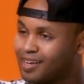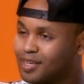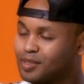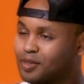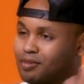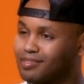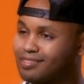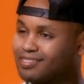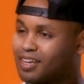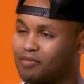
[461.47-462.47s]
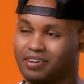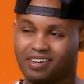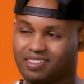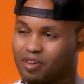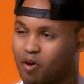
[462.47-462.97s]
So
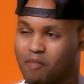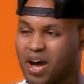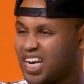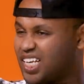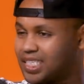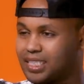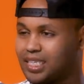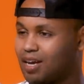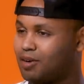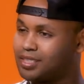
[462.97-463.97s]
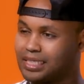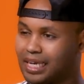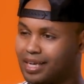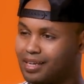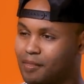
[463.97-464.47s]
covering the whole body is not her
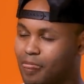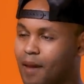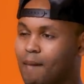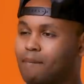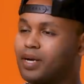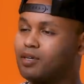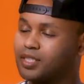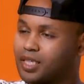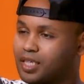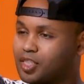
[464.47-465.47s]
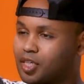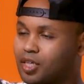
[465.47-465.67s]
tea, but her signature